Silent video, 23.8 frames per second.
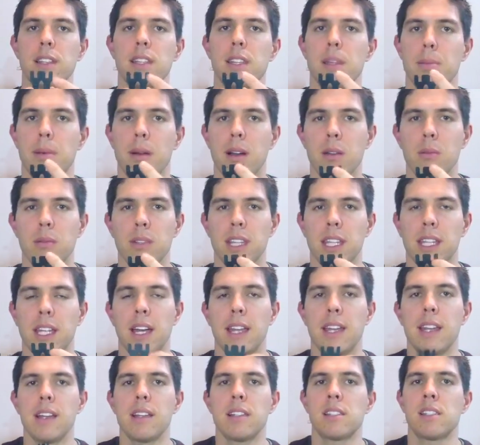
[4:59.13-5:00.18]
the part with the
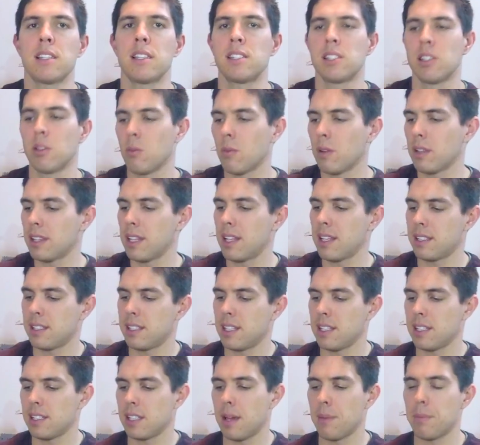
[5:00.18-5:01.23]
cutouts is the one that
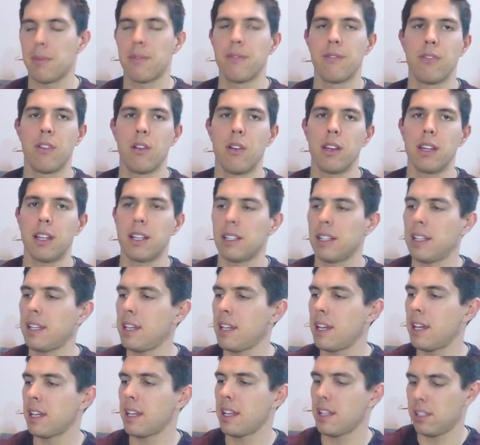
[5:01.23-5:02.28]
sits up vertically
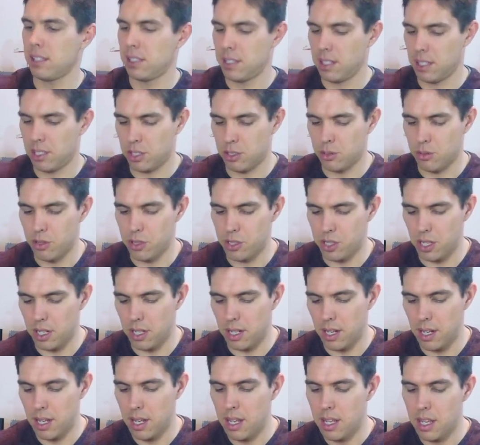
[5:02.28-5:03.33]
against the extrusion.
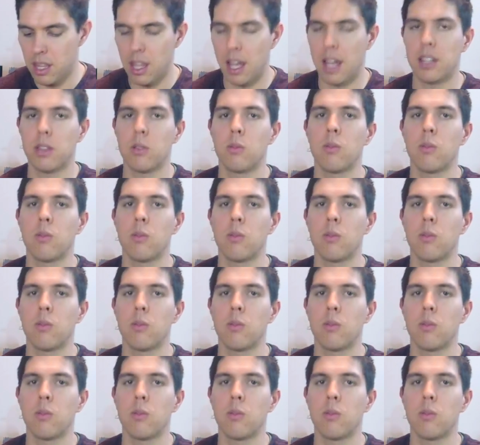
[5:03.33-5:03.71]
The other